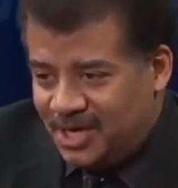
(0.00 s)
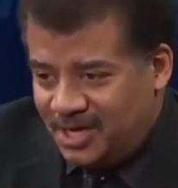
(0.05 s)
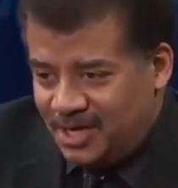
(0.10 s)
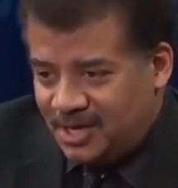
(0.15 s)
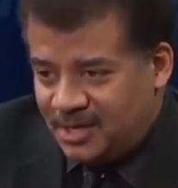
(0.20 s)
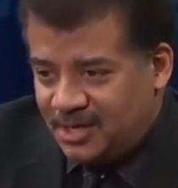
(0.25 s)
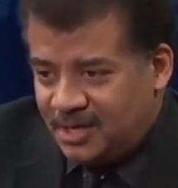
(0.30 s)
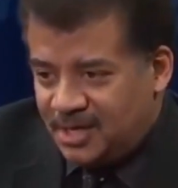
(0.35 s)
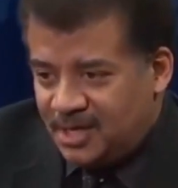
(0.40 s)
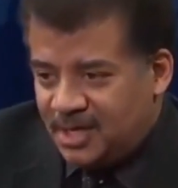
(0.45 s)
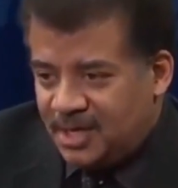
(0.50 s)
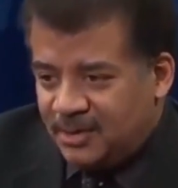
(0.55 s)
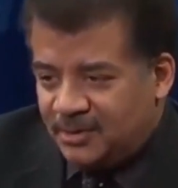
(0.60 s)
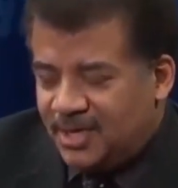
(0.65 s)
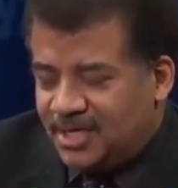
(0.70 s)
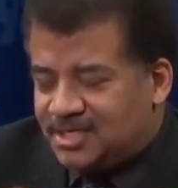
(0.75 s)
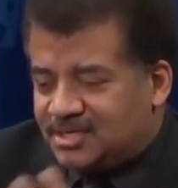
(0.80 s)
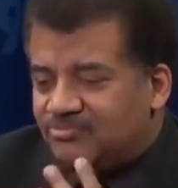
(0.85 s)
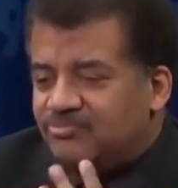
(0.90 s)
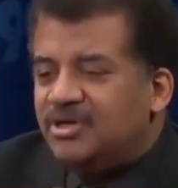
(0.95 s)
it.
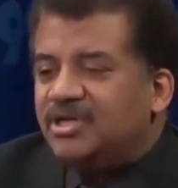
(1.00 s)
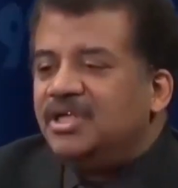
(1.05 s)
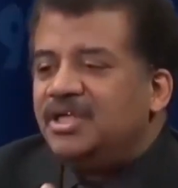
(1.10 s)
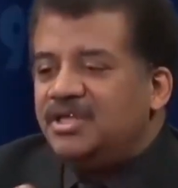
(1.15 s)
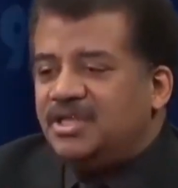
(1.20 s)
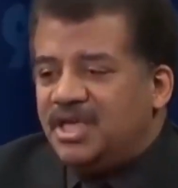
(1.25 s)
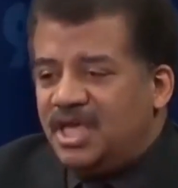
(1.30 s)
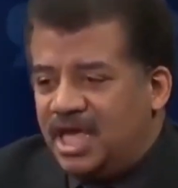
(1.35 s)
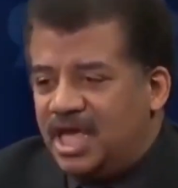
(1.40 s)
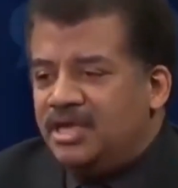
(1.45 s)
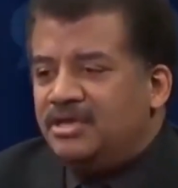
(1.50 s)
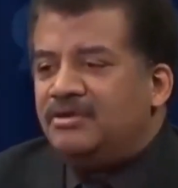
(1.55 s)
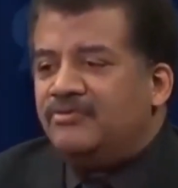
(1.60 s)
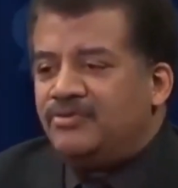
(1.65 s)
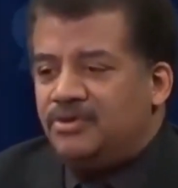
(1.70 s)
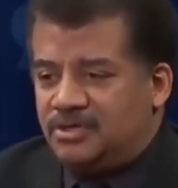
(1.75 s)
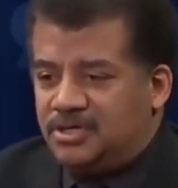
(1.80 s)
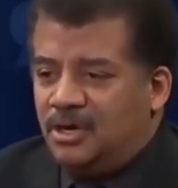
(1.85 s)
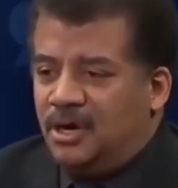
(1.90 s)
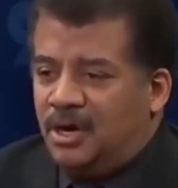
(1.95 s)
Well, that's really the end
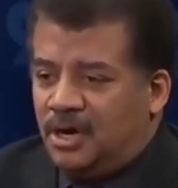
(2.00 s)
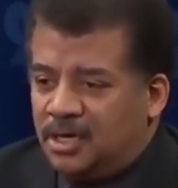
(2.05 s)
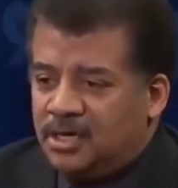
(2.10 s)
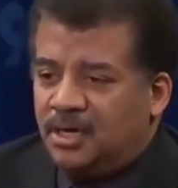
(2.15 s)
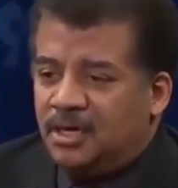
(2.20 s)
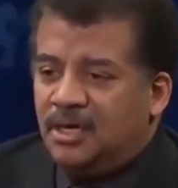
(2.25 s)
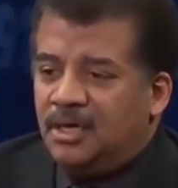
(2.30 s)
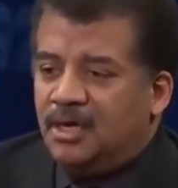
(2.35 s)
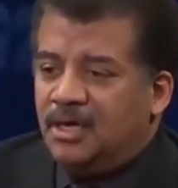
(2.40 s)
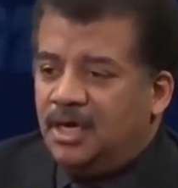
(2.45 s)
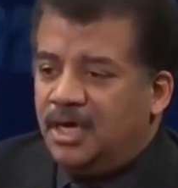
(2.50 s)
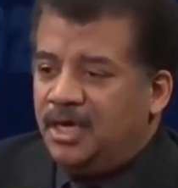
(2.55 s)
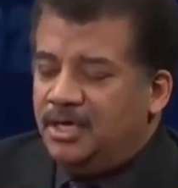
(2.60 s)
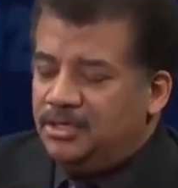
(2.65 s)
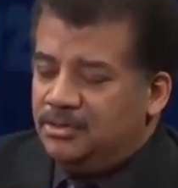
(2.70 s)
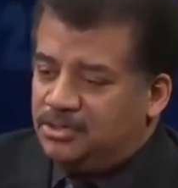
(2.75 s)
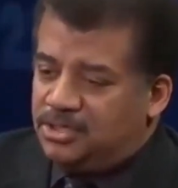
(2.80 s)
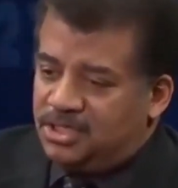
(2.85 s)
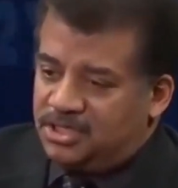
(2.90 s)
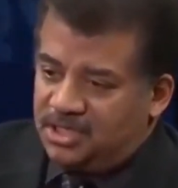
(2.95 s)
of your talk.
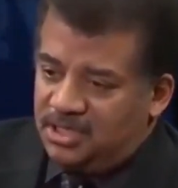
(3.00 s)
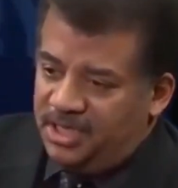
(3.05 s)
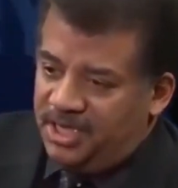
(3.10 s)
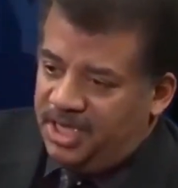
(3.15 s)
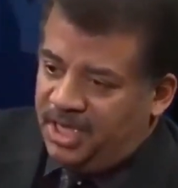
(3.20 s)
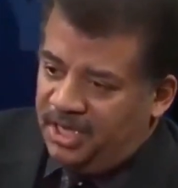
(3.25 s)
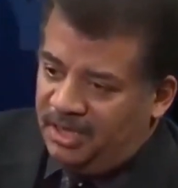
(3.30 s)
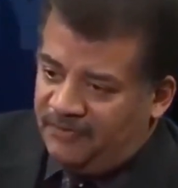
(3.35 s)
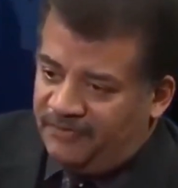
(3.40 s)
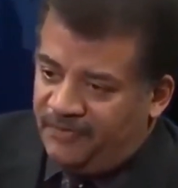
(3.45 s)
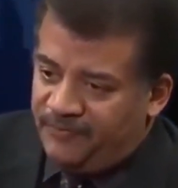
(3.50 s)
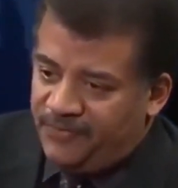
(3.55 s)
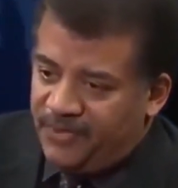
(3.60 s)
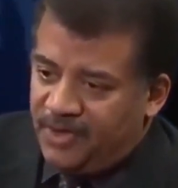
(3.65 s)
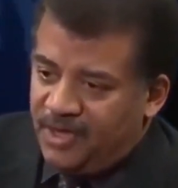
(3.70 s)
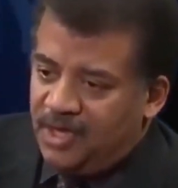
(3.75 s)
And you just leave.